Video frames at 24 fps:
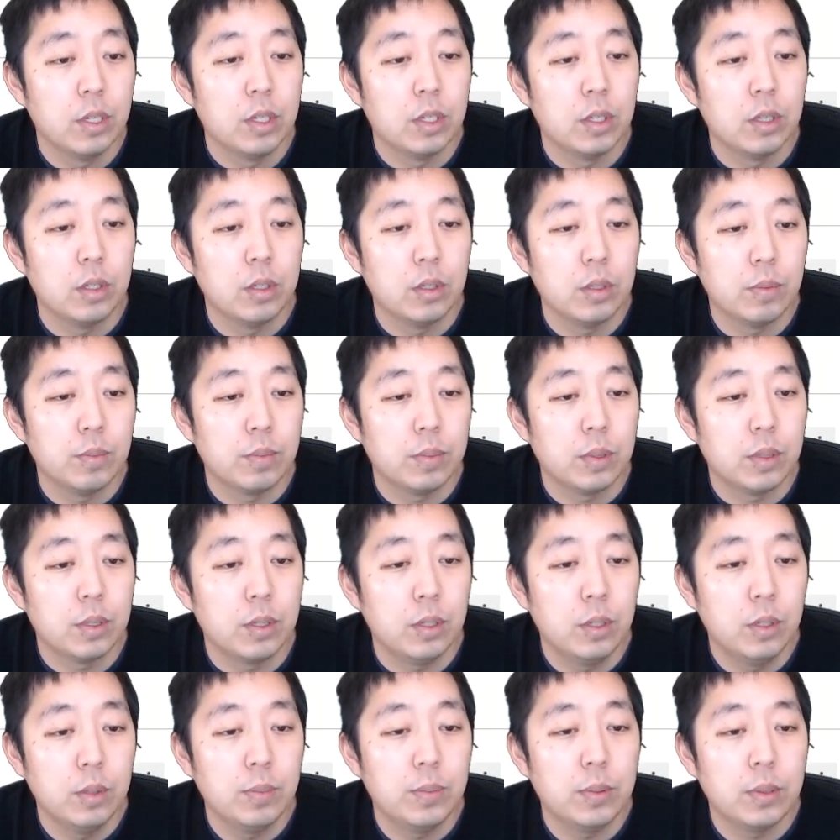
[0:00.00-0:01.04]
loop
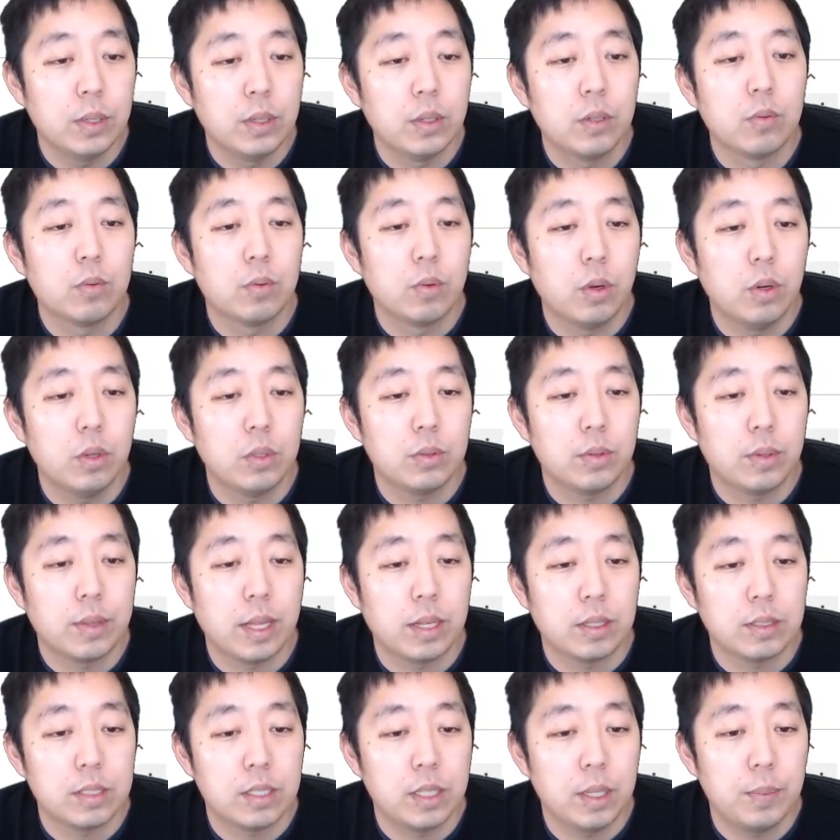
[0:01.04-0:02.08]
hoop rolls
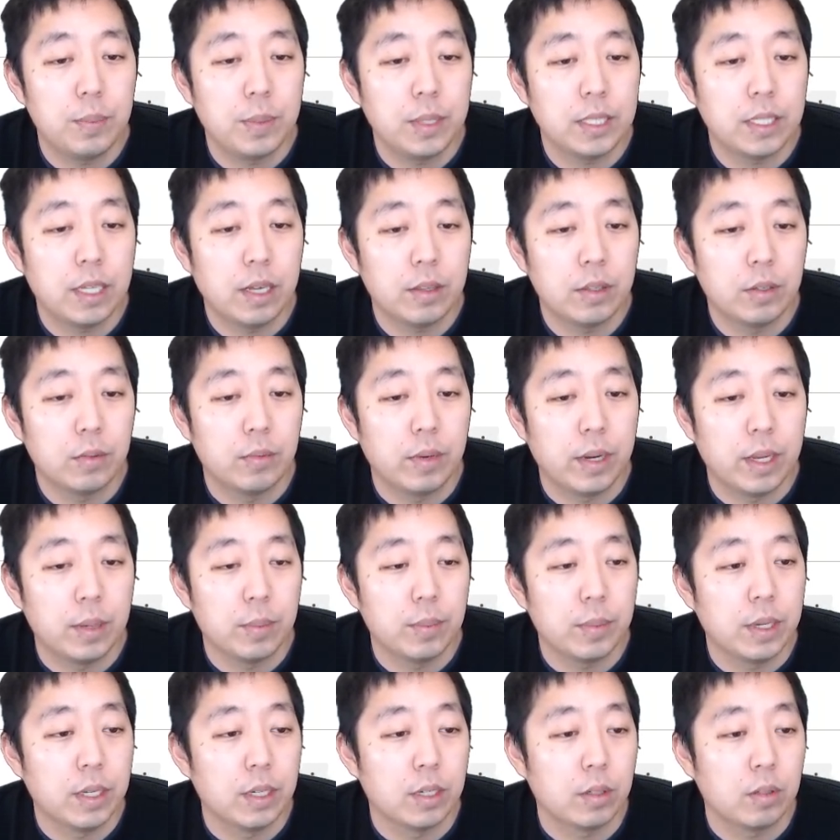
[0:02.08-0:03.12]
without slipping down the ramp
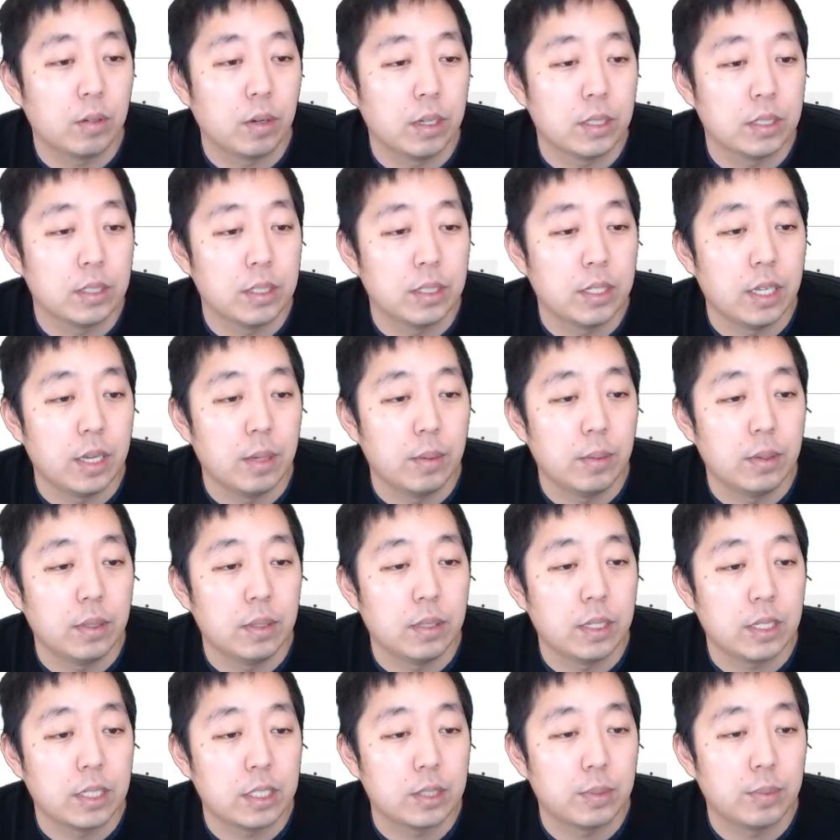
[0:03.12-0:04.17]
and across the table
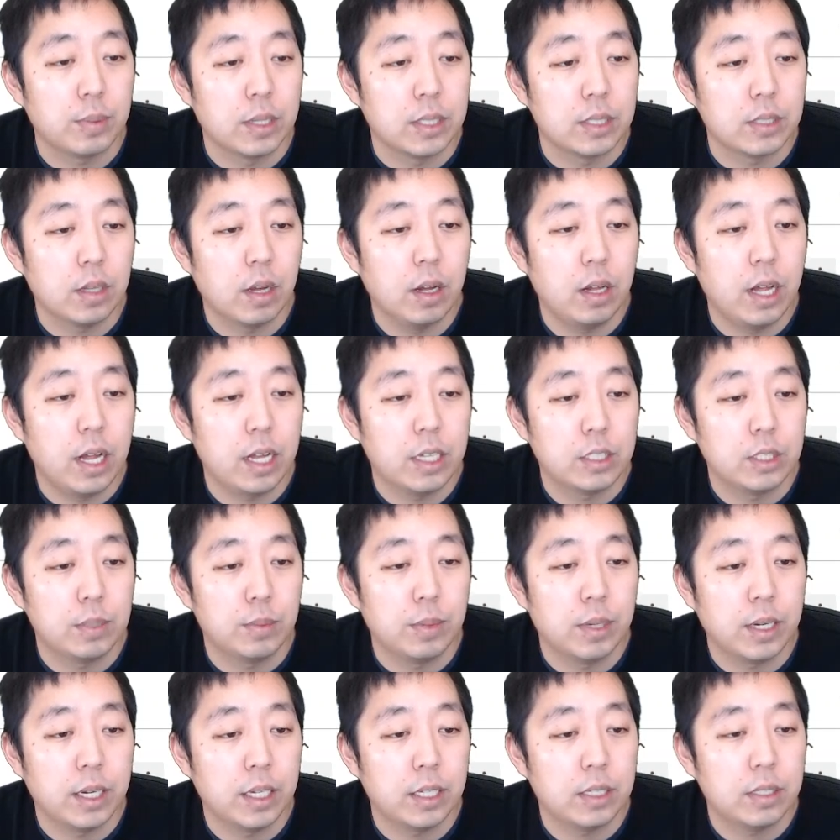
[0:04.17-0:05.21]
and express all
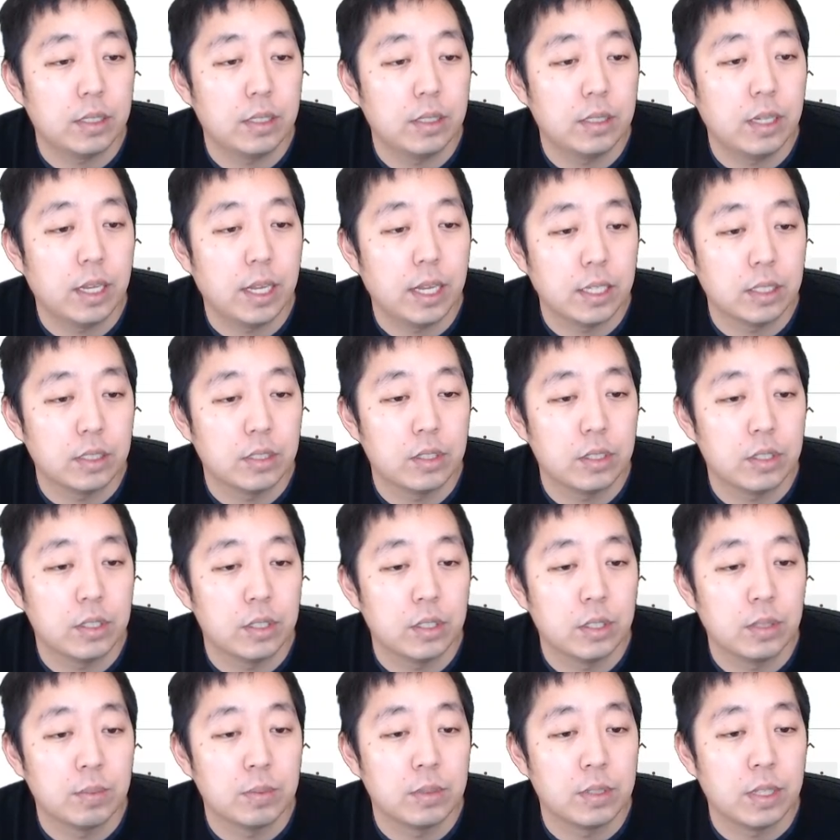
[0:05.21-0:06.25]
algebraic answers in
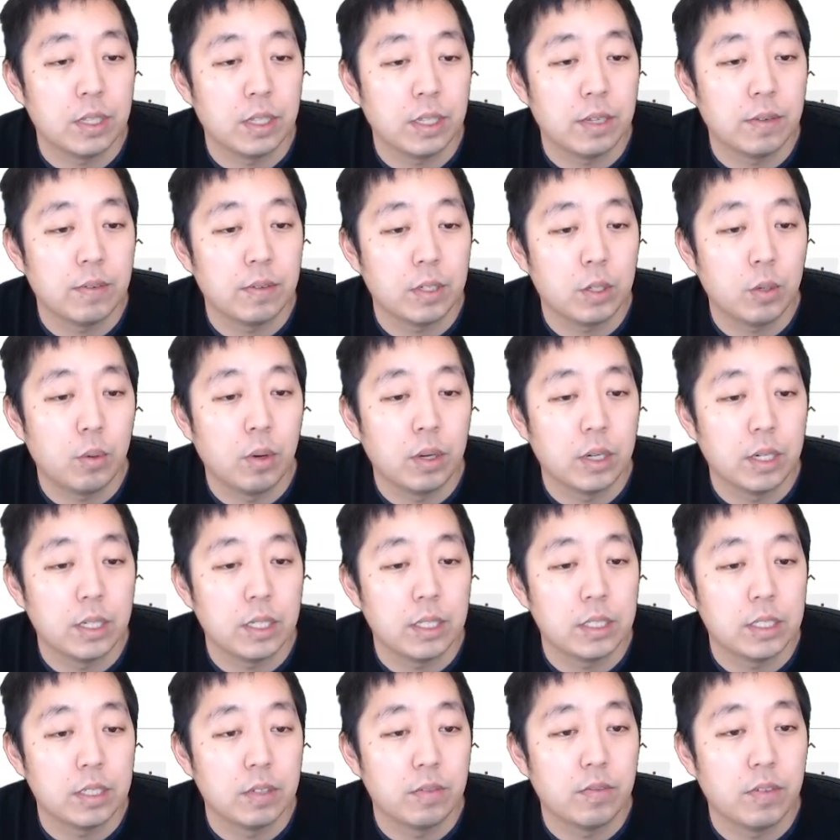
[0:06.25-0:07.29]
terms of the given
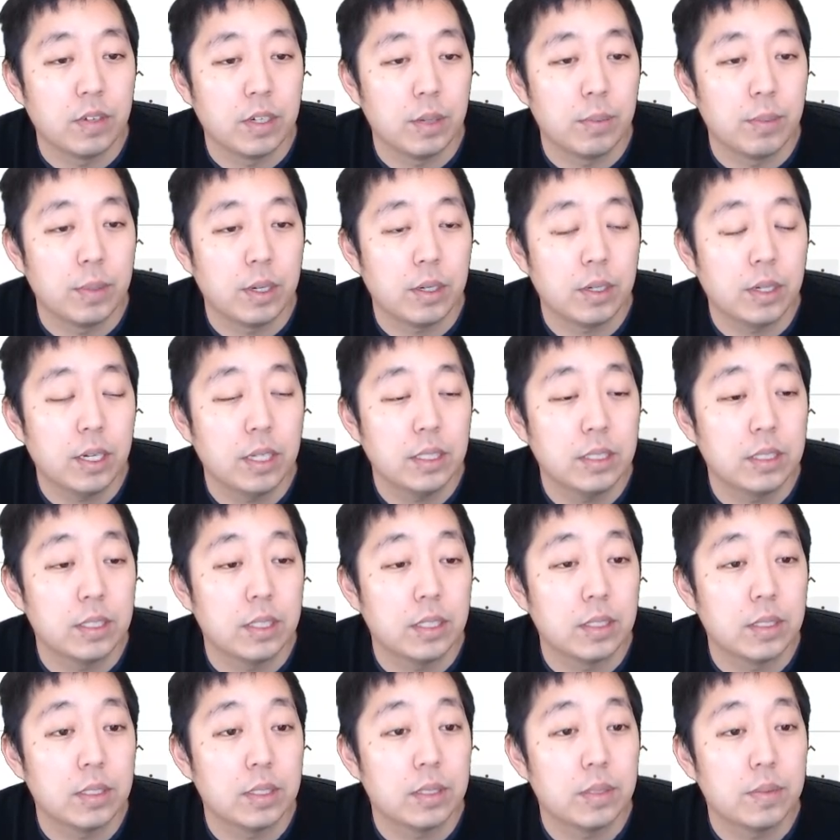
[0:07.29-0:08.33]
quantities and fundamental
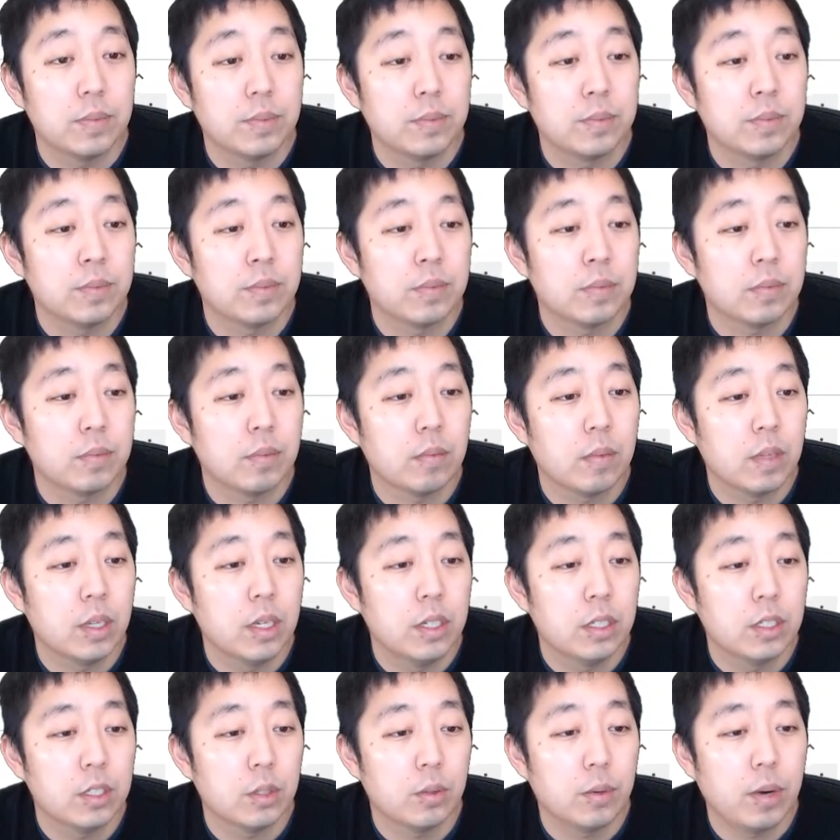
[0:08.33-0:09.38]
constants.
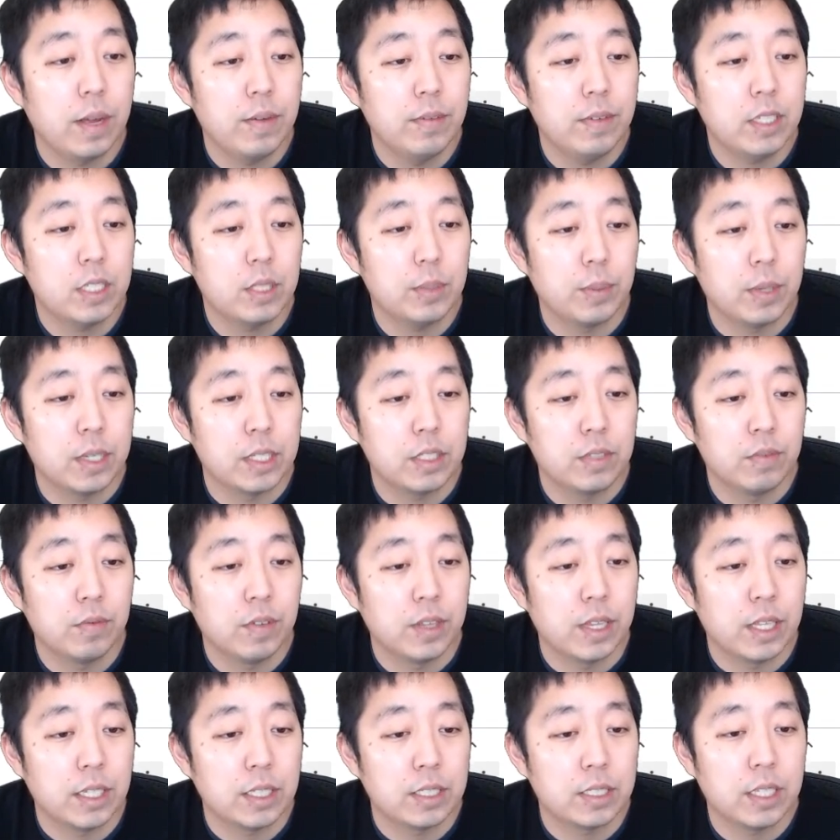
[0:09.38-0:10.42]
Derive an expression for
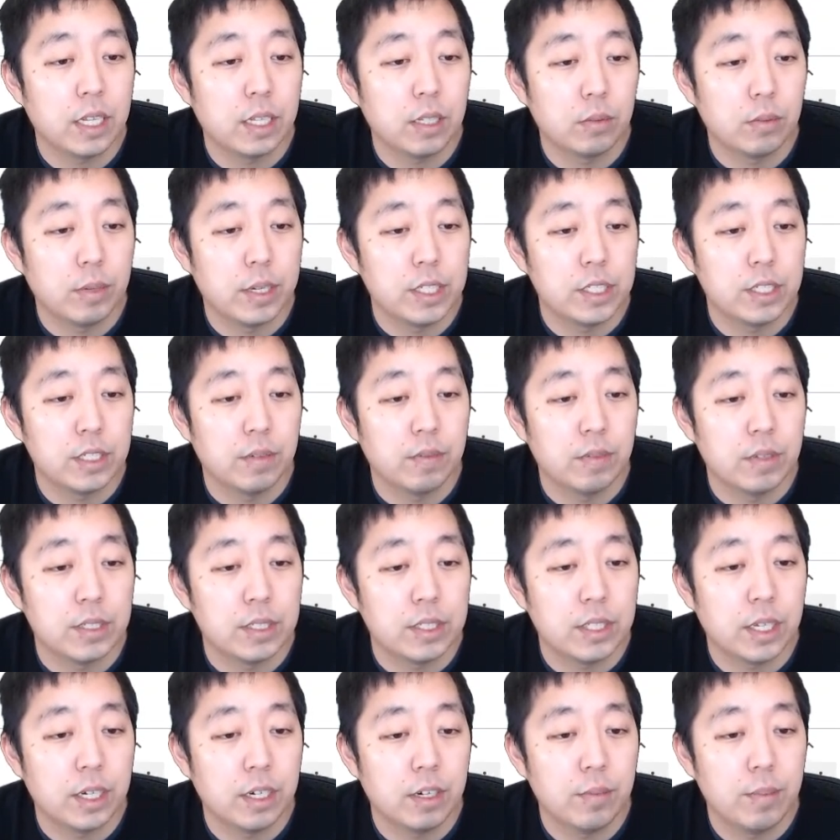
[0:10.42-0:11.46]
the acceleration of the
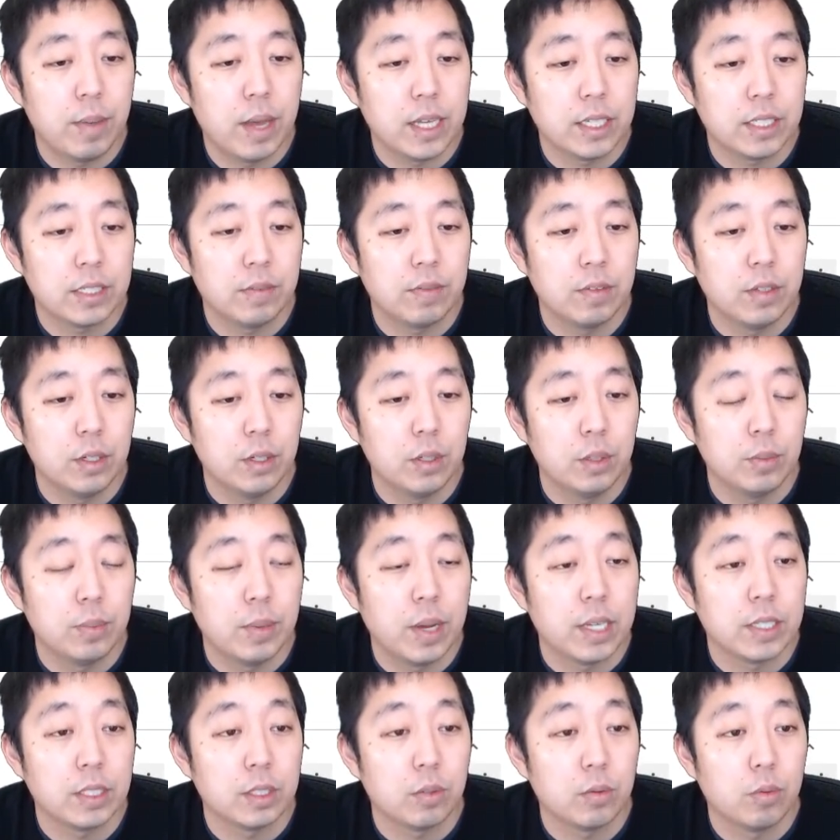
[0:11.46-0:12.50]
center mass of the hoop
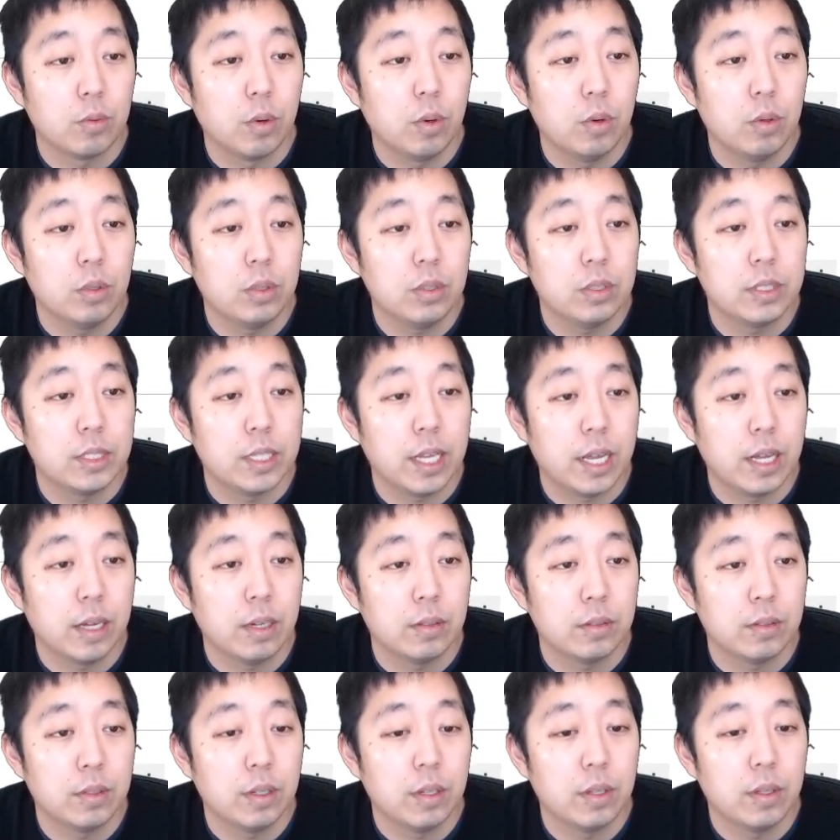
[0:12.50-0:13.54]
as it rolls
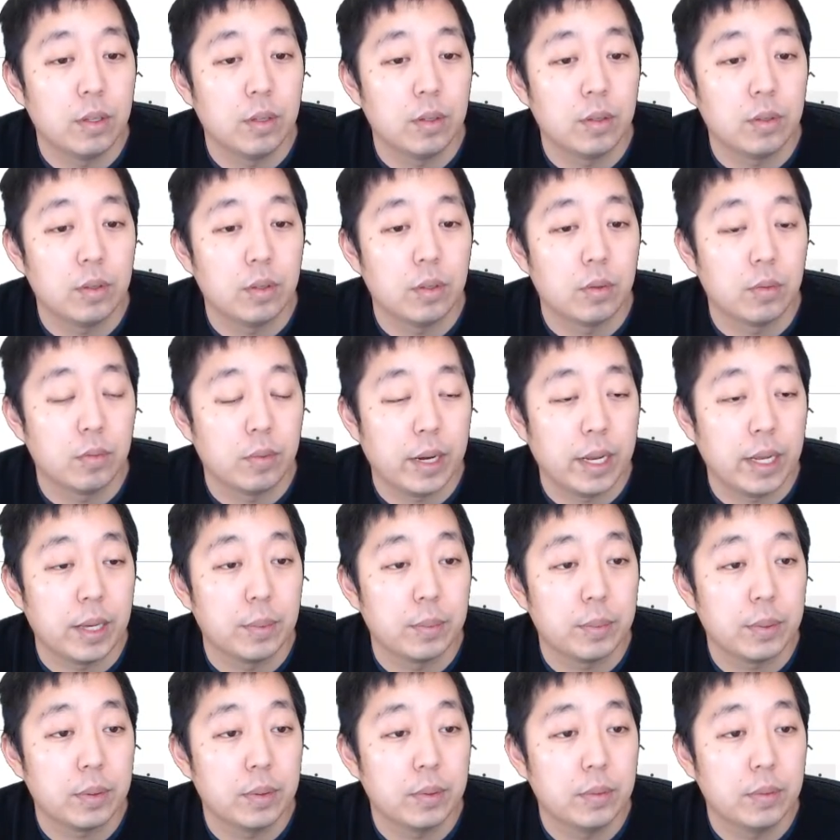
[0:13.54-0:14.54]
down the ramp.